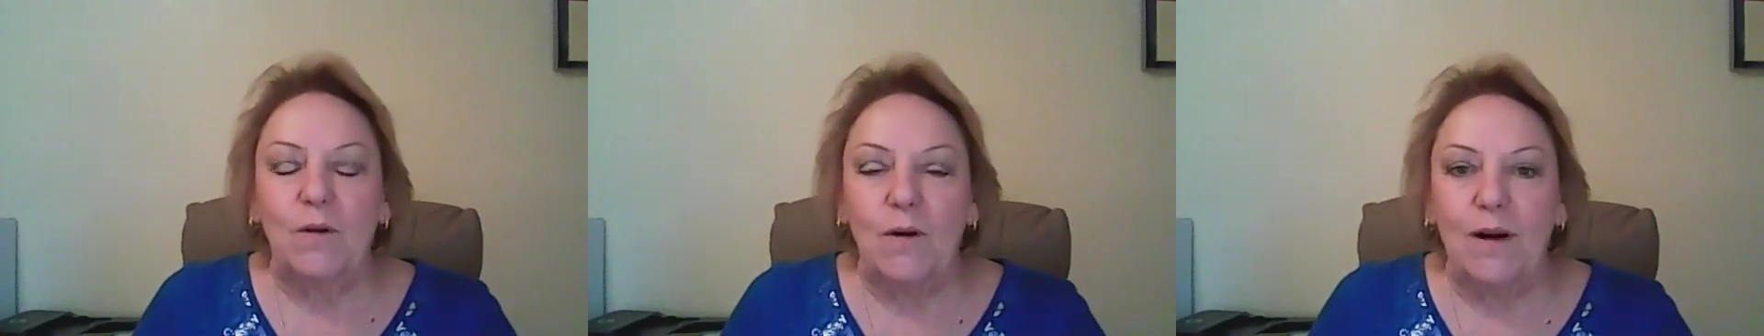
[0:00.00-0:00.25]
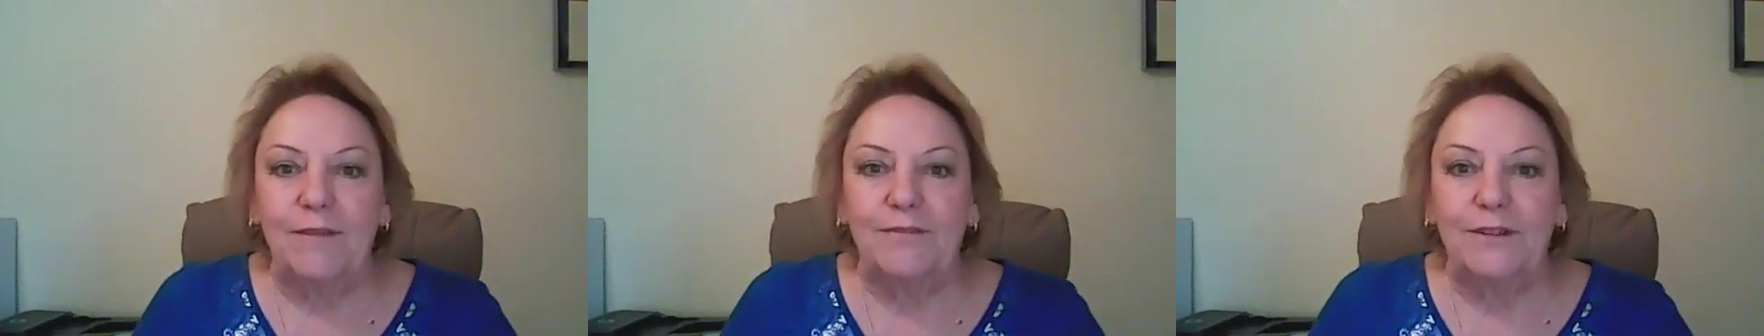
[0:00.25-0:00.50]

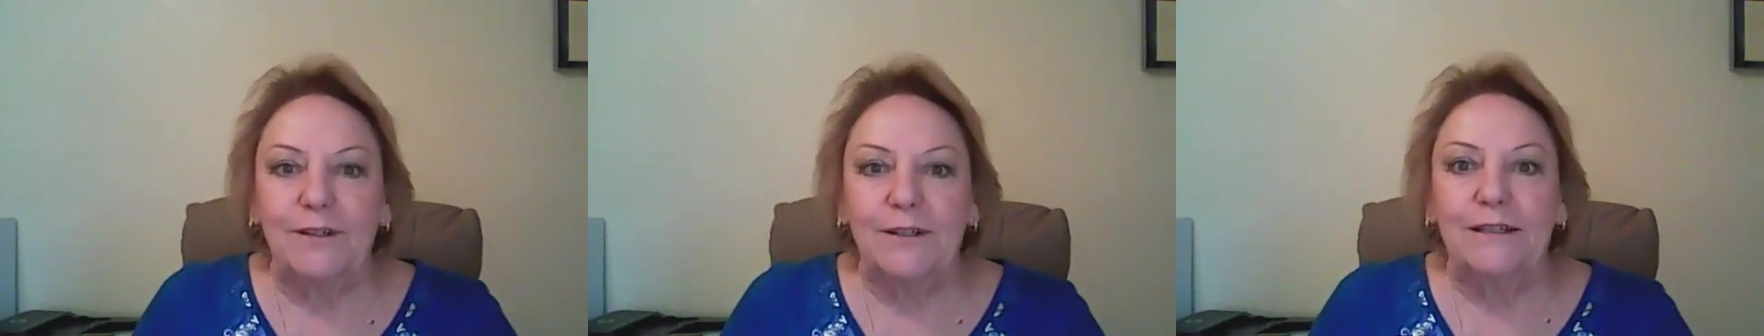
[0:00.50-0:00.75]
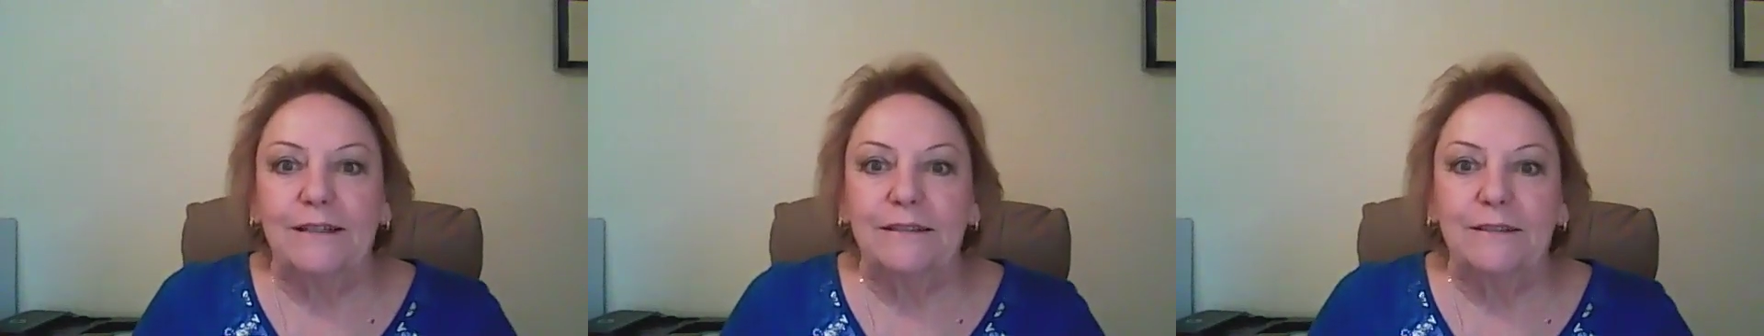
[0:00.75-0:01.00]

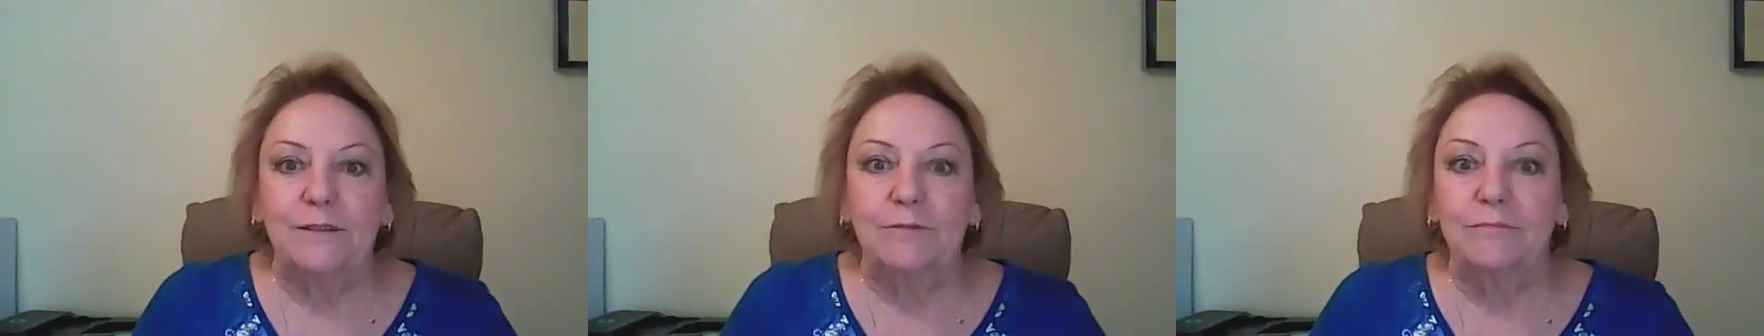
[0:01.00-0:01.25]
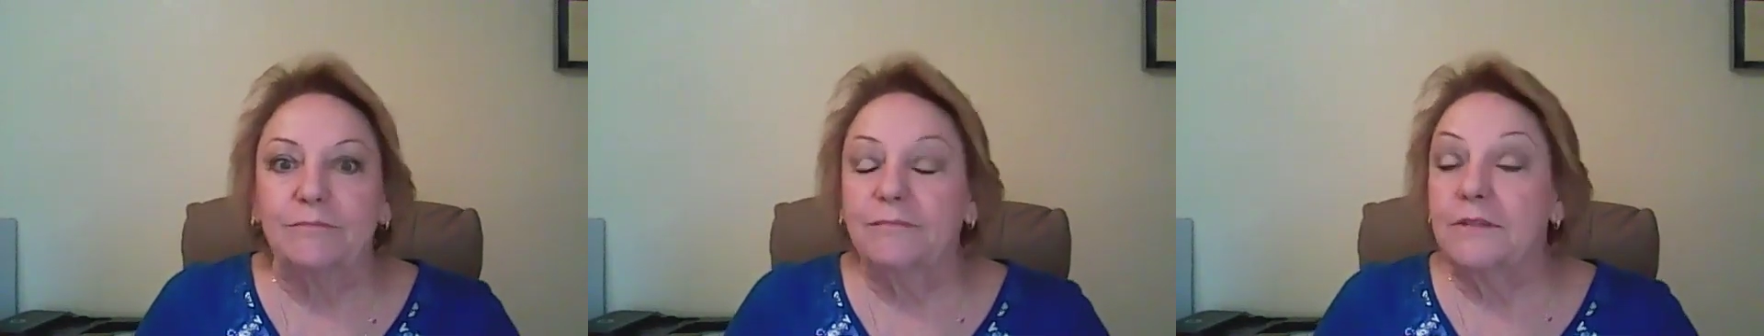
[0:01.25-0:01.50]
offer
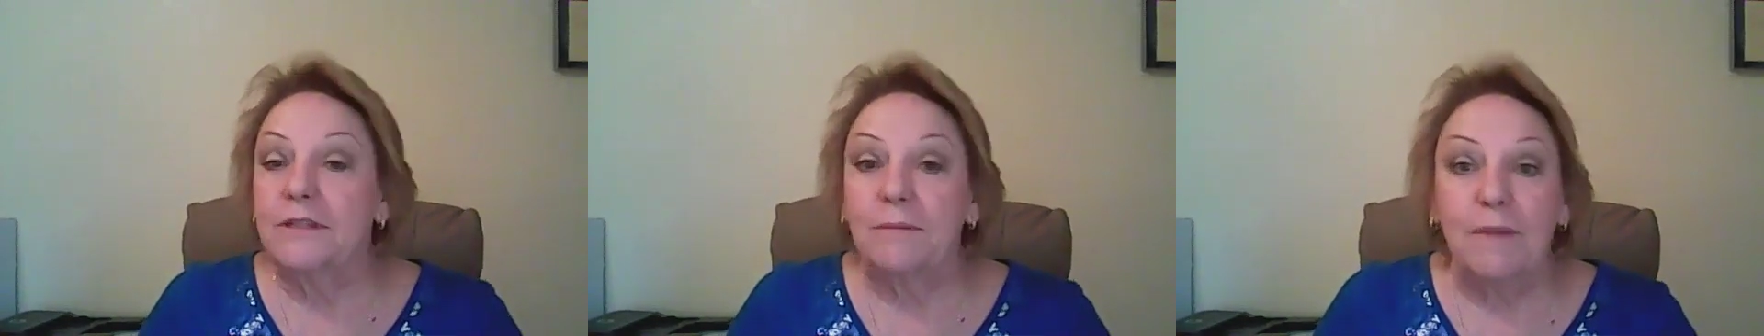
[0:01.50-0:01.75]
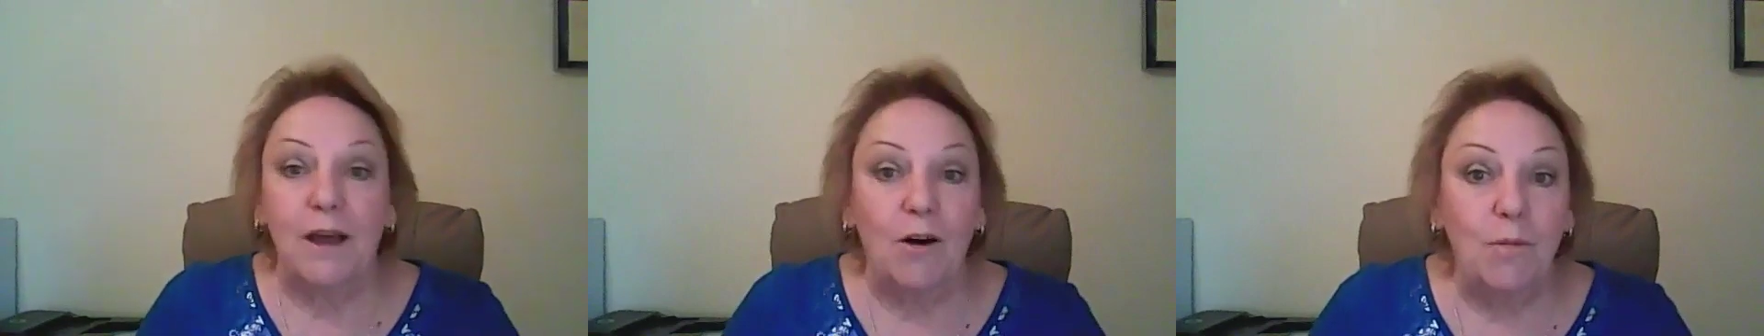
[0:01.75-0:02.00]
some
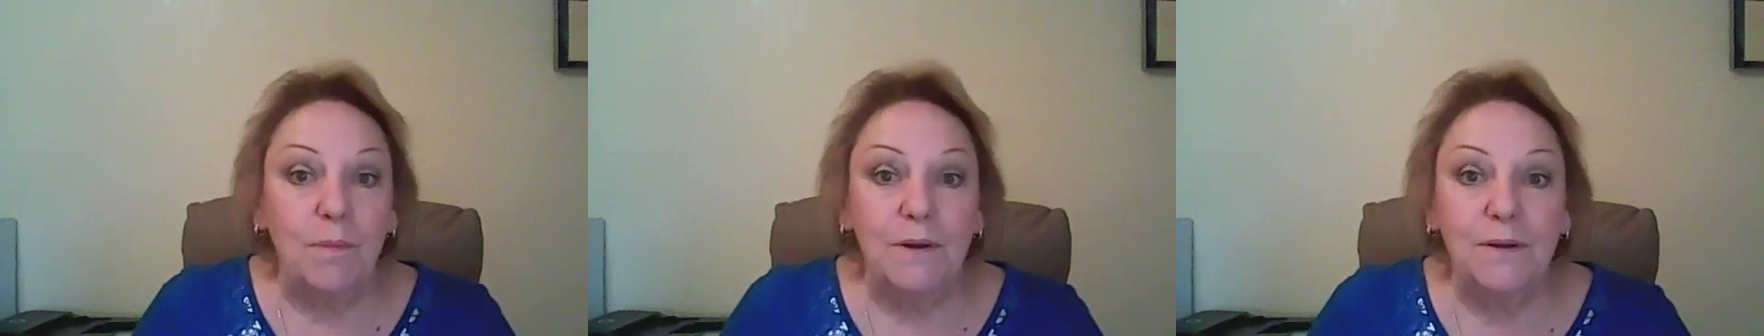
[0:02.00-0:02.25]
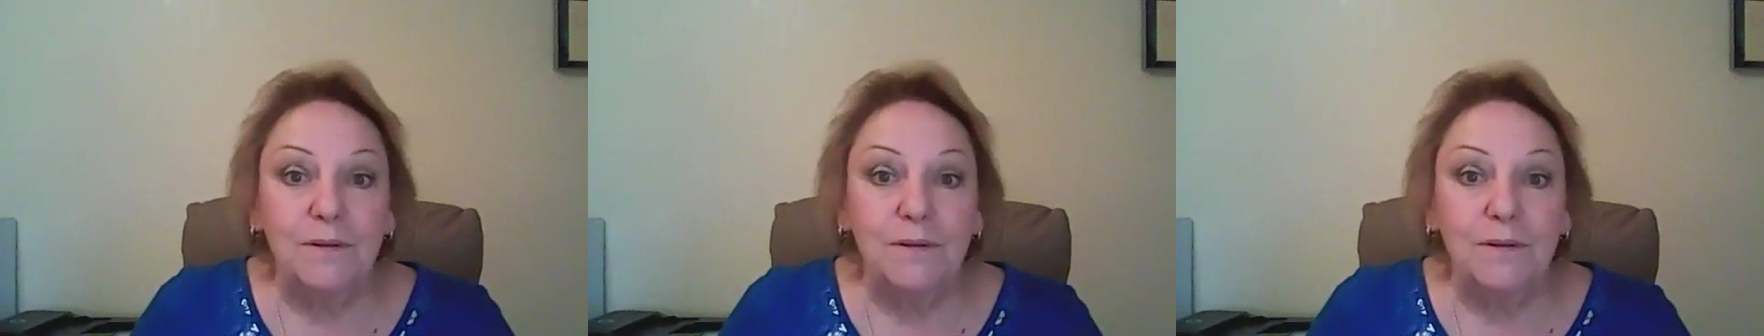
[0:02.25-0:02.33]
help.